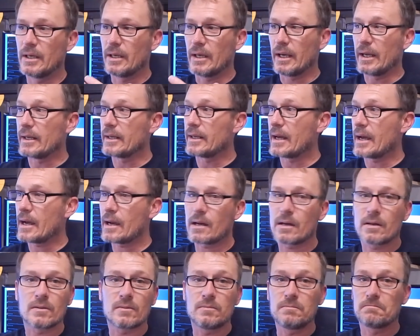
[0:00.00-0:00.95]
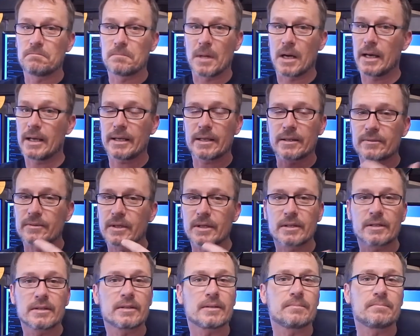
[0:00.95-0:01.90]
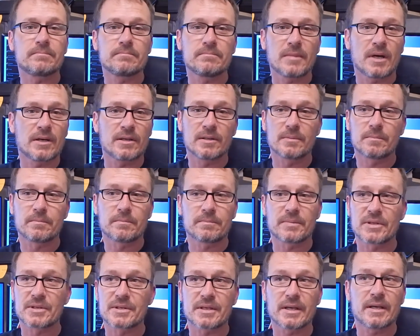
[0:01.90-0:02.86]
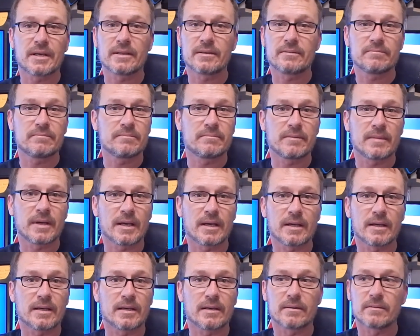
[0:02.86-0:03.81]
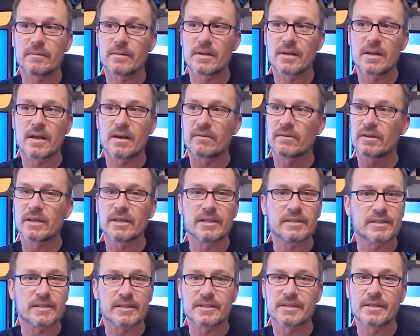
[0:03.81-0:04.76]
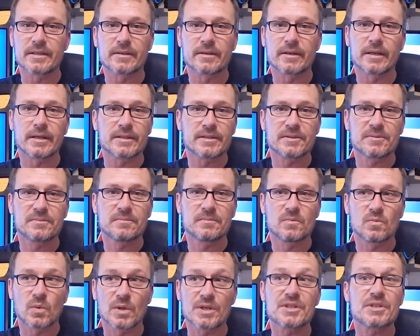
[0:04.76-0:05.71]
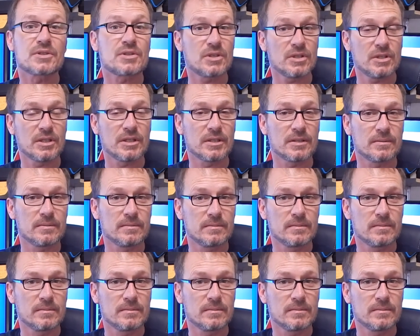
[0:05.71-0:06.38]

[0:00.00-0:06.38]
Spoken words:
And now I can run it at 100% and never hit 60 degrees, which is good.